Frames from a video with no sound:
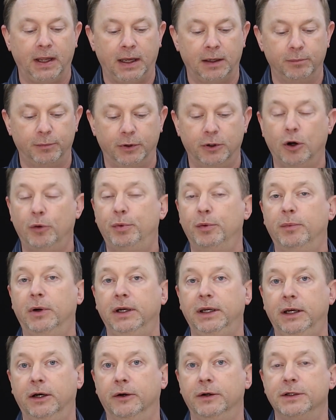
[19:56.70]
And Bacopa
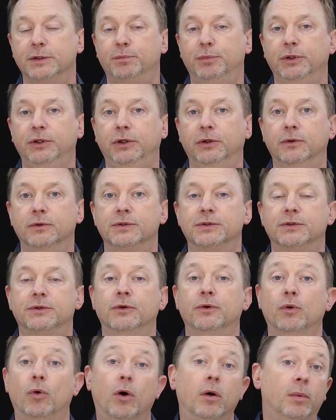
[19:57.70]
Monnieri has been used
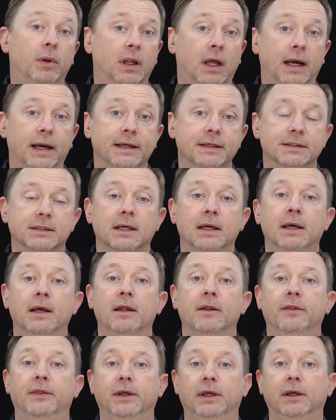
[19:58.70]
to normalize
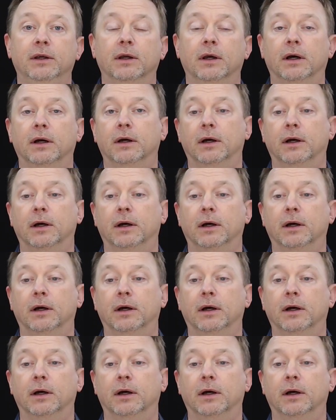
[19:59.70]
the